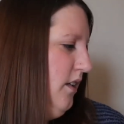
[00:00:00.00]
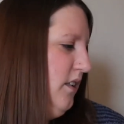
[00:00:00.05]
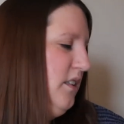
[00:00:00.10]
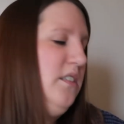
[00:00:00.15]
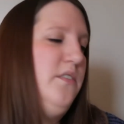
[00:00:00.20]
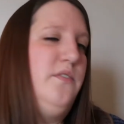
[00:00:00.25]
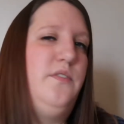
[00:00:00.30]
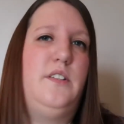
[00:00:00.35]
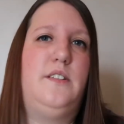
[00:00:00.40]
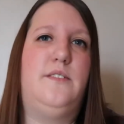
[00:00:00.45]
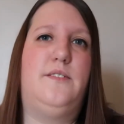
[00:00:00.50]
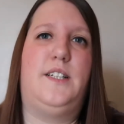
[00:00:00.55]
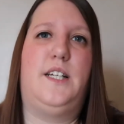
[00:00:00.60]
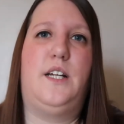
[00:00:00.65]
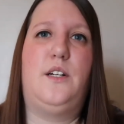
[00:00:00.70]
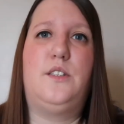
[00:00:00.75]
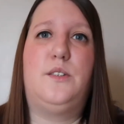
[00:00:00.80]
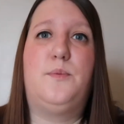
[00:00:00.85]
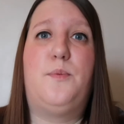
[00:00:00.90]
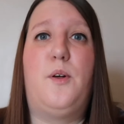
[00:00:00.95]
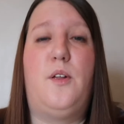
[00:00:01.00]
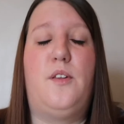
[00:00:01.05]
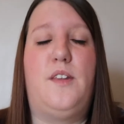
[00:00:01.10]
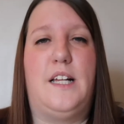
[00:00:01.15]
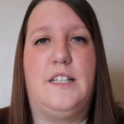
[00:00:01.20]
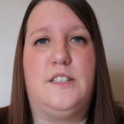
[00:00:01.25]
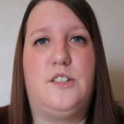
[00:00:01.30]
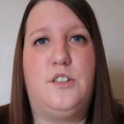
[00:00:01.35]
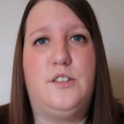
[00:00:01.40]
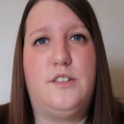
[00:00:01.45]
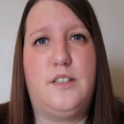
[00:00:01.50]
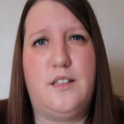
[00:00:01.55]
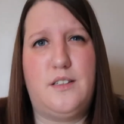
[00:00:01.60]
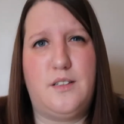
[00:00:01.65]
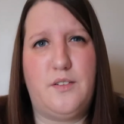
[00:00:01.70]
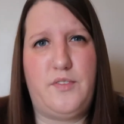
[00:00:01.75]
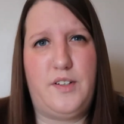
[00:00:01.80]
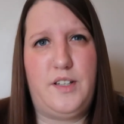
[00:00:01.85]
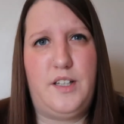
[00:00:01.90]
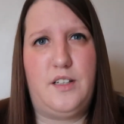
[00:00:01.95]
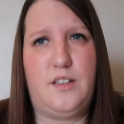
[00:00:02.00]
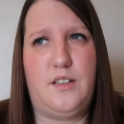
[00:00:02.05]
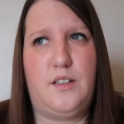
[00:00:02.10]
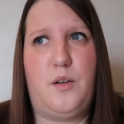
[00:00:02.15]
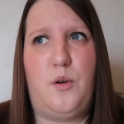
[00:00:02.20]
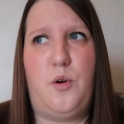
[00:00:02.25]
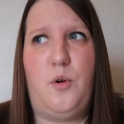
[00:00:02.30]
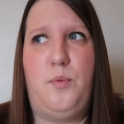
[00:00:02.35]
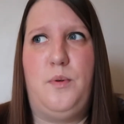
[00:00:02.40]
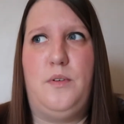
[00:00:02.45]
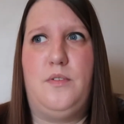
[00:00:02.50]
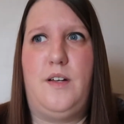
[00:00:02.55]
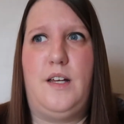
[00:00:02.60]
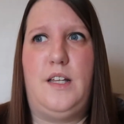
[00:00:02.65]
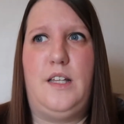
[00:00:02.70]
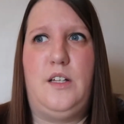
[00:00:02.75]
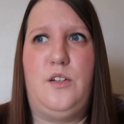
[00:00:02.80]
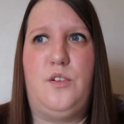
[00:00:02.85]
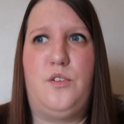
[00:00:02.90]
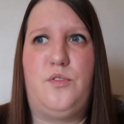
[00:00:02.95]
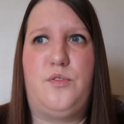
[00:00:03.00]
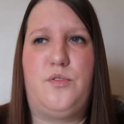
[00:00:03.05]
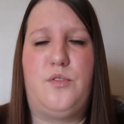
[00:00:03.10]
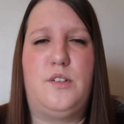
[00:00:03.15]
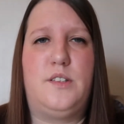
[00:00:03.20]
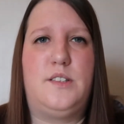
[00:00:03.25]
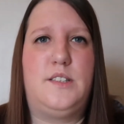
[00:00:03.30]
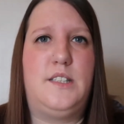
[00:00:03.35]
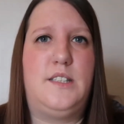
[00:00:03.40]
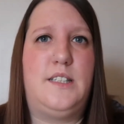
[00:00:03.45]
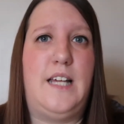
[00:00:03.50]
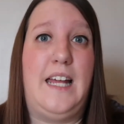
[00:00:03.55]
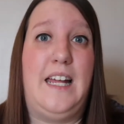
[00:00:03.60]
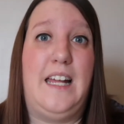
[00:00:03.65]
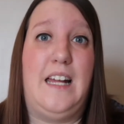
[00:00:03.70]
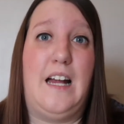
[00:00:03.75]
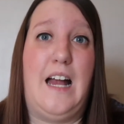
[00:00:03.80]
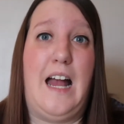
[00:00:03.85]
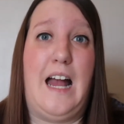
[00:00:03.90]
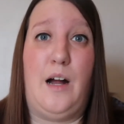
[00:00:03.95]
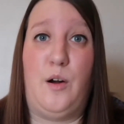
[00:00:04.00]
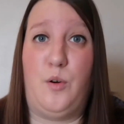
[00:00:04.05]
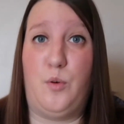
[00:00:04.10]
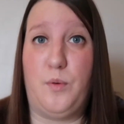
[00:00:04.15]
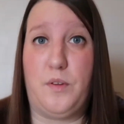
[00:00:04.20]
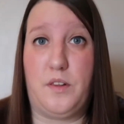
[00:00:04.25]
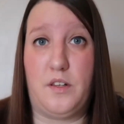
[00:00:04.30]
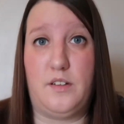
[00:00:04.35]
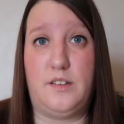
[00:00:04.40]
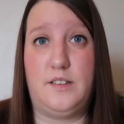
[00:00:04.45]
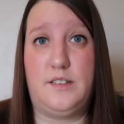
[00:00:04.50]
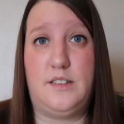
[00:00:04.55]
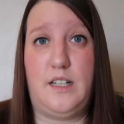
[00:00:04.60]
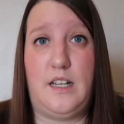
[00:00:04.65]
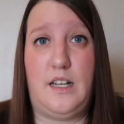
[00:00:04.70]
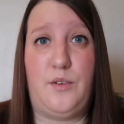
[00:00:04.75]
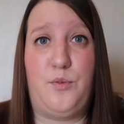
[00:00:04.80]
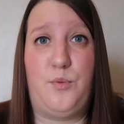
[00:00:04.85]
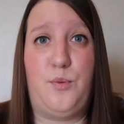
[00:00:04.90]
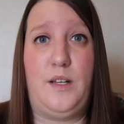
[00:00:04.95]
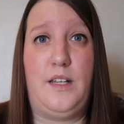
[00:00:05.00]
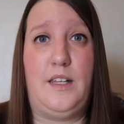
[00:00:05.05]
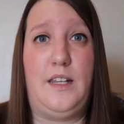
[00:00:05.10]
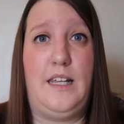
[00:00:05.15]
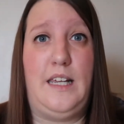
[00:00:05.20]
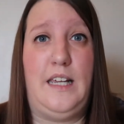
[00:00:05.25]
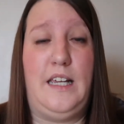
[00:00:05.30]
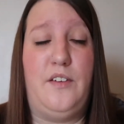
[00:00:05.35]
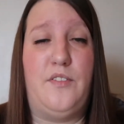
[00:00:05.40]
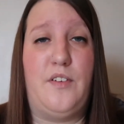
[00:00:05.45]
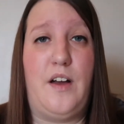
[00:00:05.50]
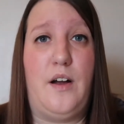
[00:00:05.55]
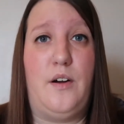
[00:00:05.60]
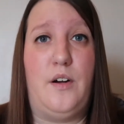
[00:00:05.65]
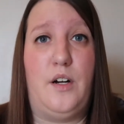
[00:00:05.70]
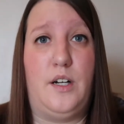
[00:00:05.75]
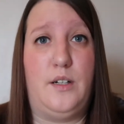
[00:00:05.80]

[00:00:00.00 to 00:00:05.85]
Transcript: something reusable. That's also something that will be really good for us to take out with us if we leave our